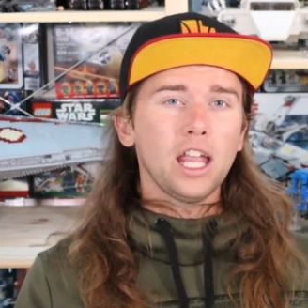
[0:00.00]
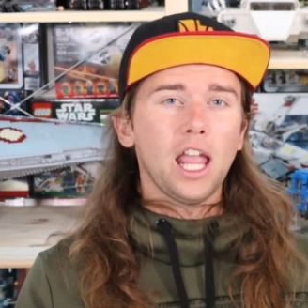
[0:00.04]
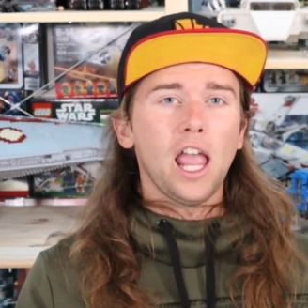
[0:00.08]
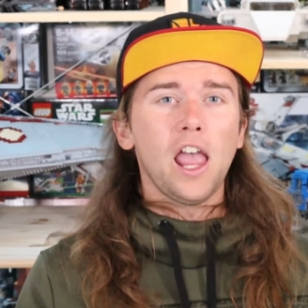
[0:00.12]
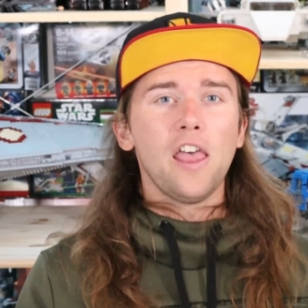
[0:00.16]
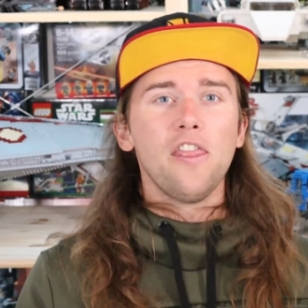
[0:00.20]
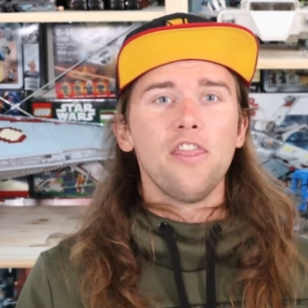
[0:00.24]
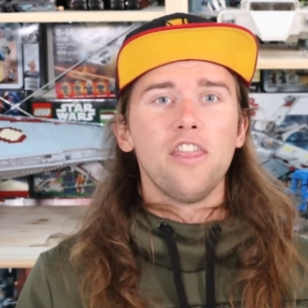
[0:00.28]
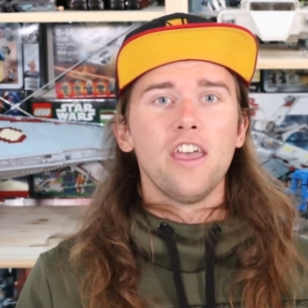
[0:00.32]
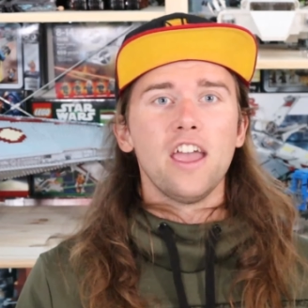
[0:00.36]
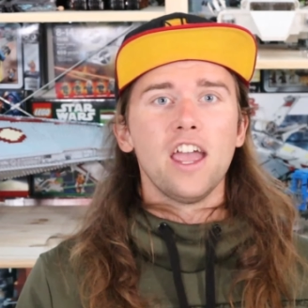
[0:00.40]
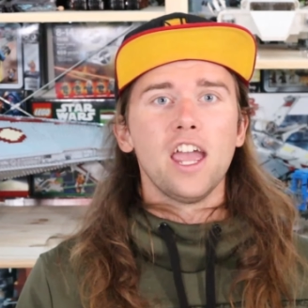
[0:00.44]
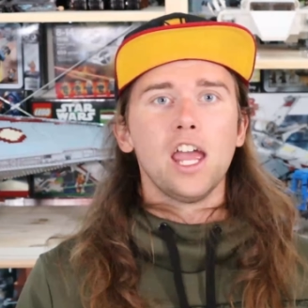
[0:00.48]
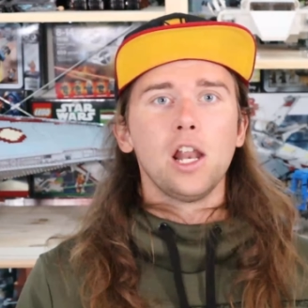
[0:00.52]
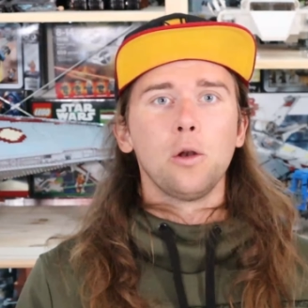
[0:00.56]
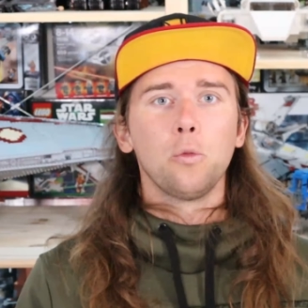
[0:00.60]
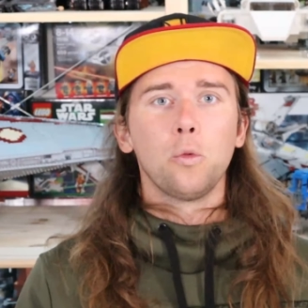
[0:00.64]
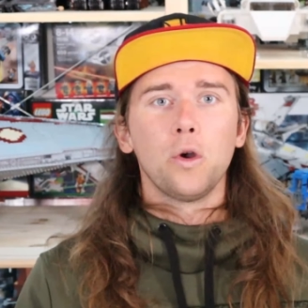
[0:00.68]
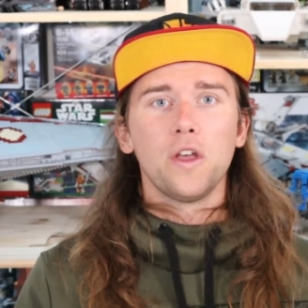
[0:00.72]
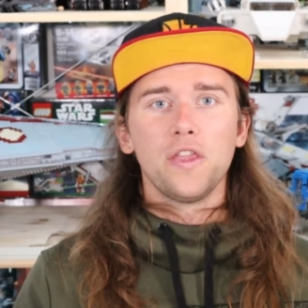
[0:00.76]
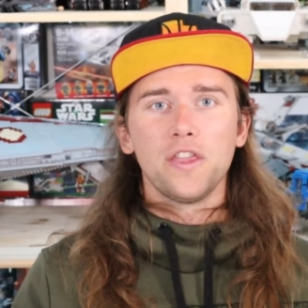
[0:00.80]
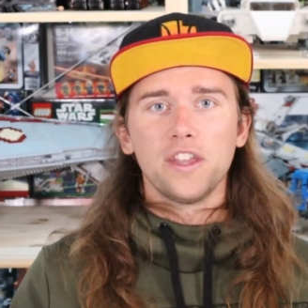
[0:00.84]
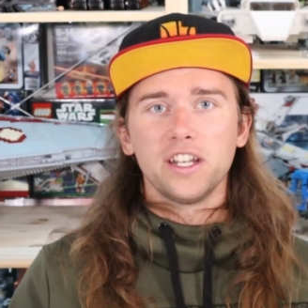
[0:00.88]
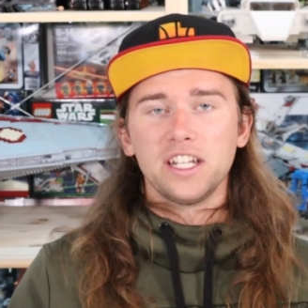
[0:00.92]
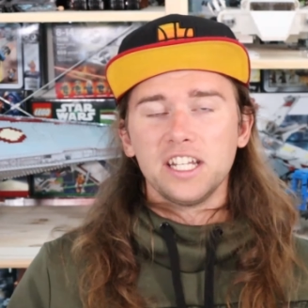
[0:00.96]
and then
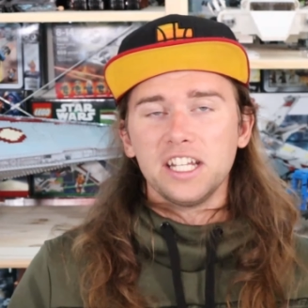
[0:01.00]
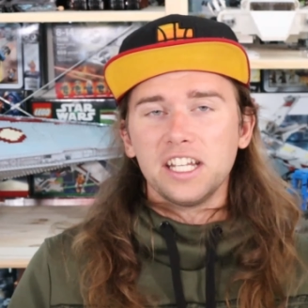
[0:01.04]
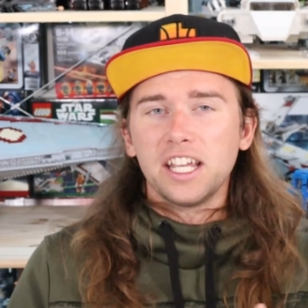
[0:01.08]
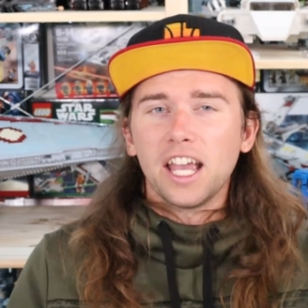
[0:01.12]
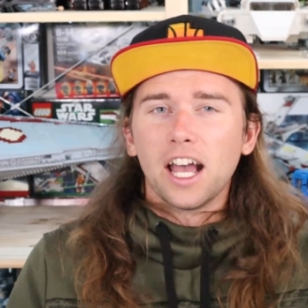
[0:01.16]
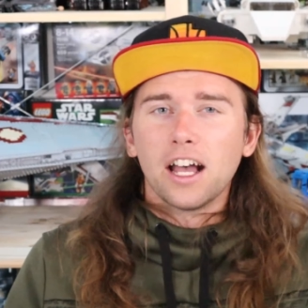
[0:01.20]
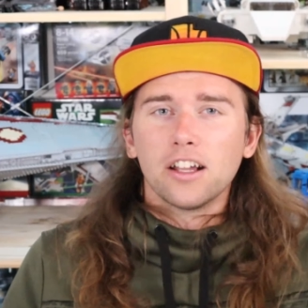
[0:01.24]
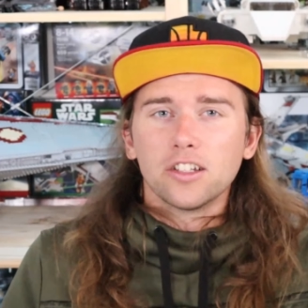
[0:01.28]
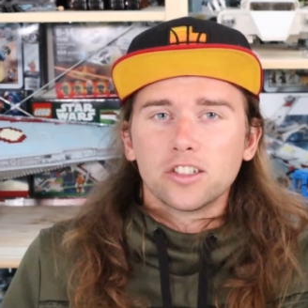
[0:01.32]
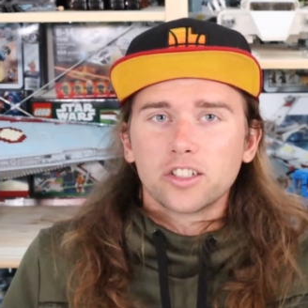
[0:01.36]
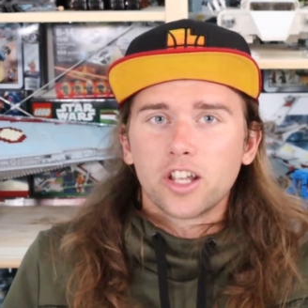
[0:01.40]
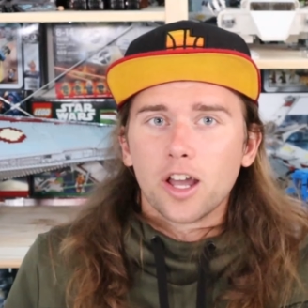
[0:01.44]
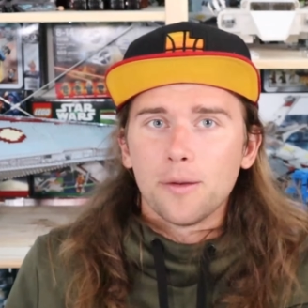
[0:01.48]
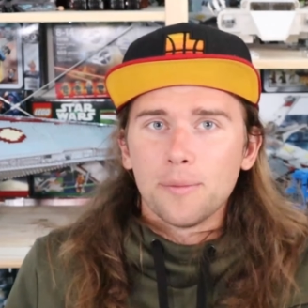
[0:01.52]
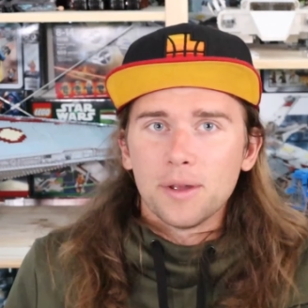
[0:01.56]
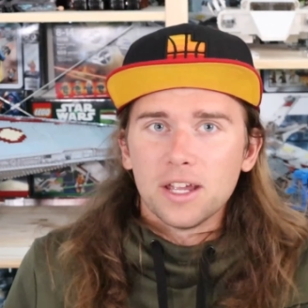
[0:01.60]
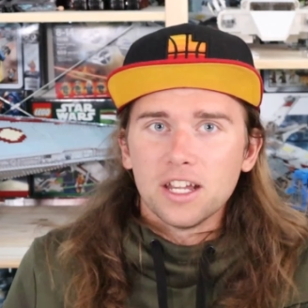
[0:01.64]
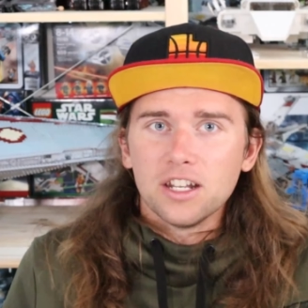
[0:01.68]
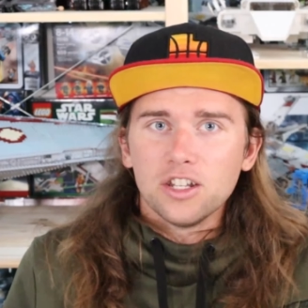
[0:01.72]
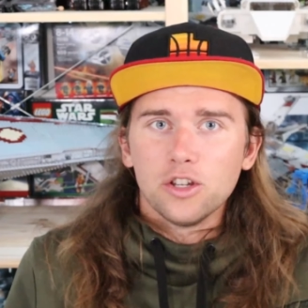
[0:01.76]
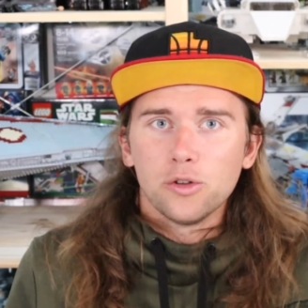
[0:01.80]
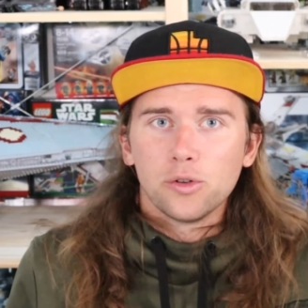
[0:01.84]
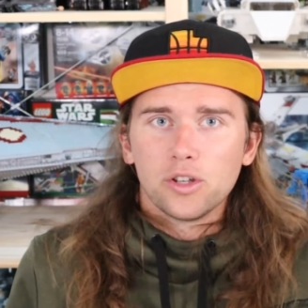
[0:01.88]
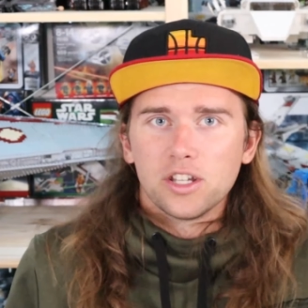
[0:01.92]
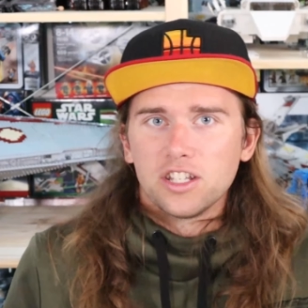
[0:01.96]
when the decals come
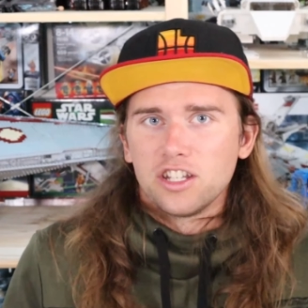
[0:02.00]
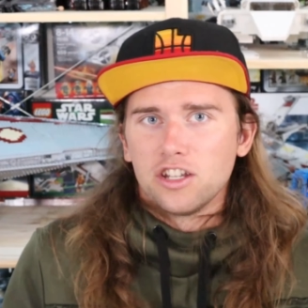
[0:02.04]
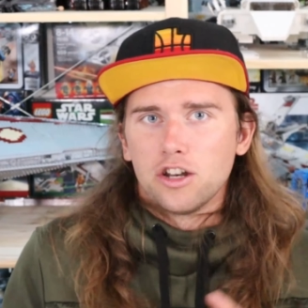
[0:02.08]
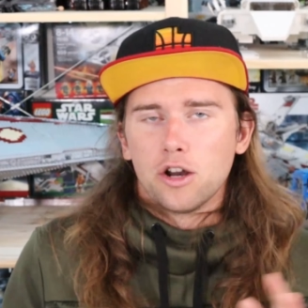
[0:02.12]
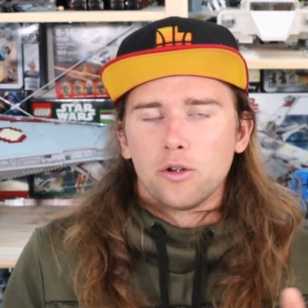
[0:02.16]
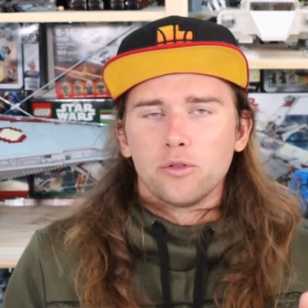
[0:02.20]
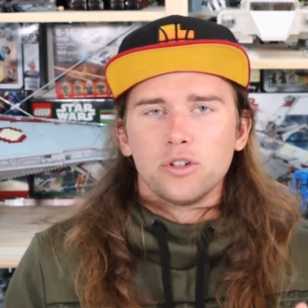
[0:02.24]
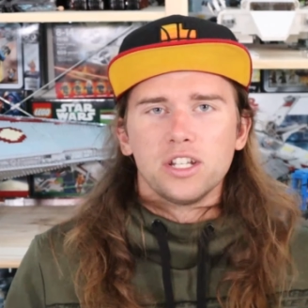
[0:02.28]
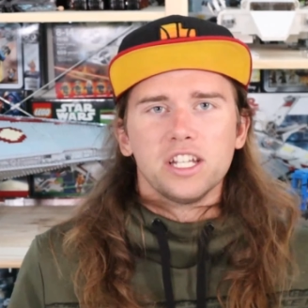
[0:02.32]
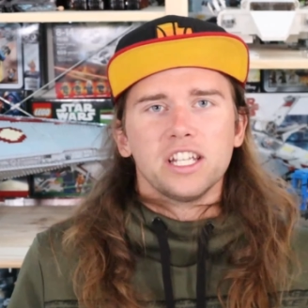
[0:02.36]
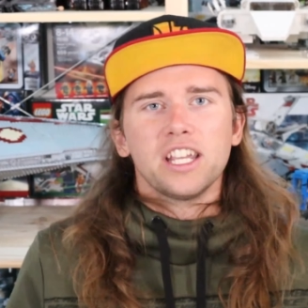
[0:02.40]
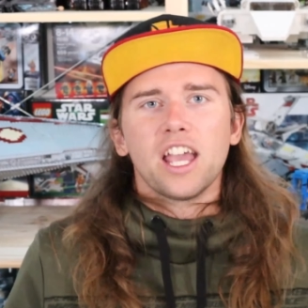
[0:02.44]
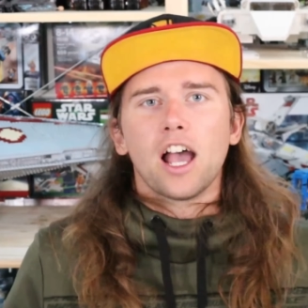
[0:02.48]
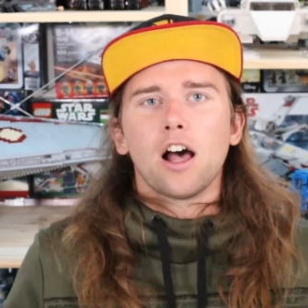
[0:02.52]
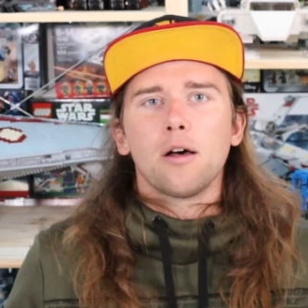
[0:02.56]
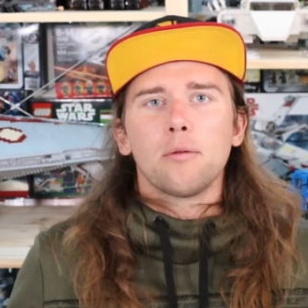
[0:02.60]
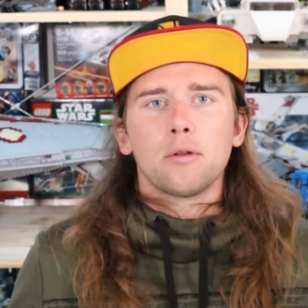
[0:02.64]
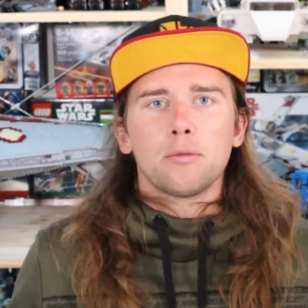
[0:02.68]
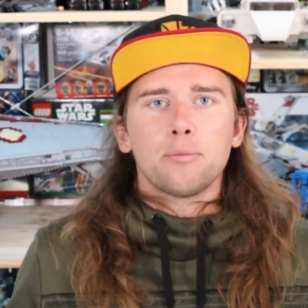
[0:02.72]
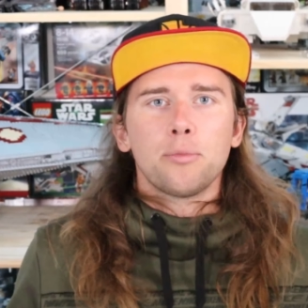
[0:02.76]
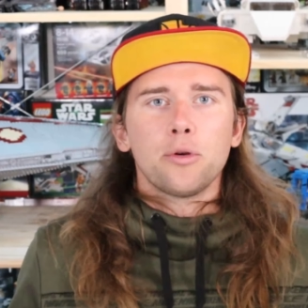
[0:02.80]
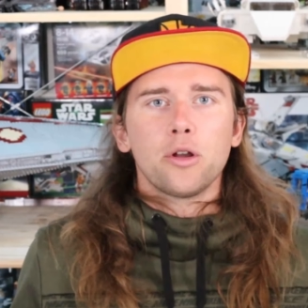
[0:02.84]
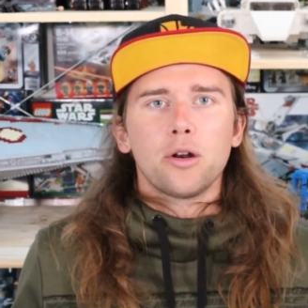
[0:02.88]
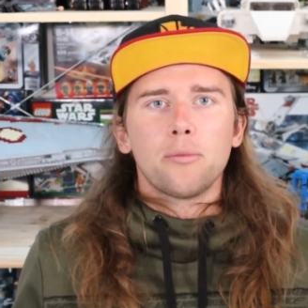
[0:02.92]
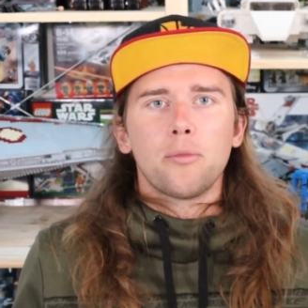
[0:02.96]
in, you can, you know, decal
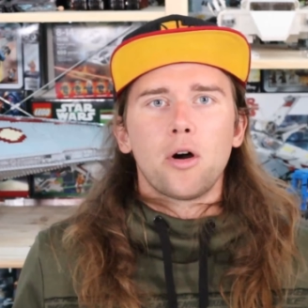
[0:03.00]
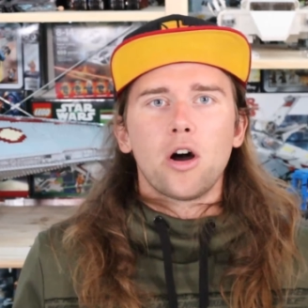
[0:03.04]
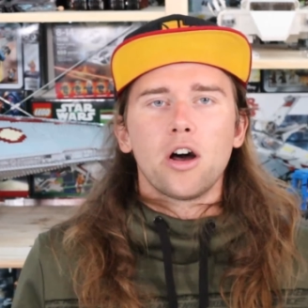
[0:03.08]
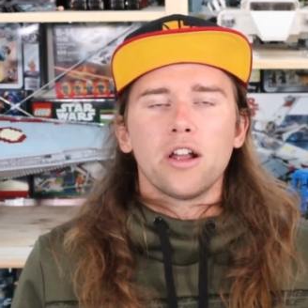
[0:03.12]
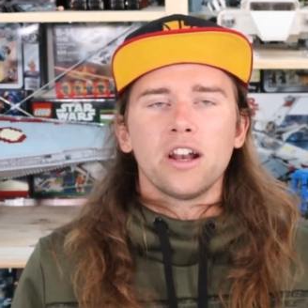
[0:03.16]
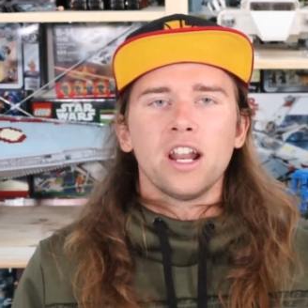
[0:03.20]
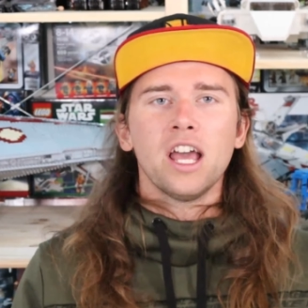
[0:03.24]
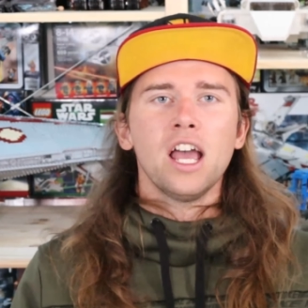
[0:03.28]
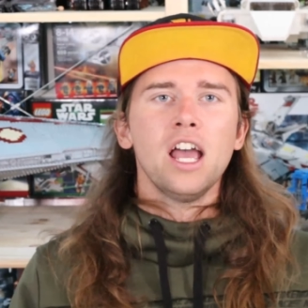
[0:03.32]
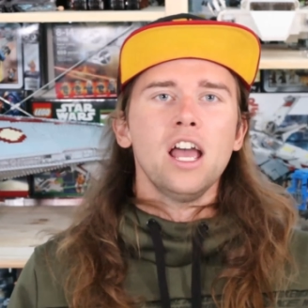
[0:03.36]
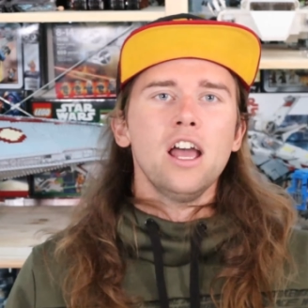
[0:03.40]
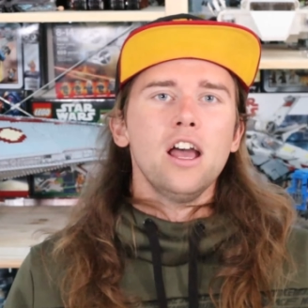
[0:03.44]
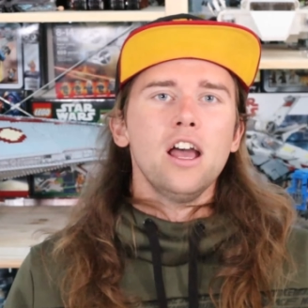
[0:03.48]
and put them on.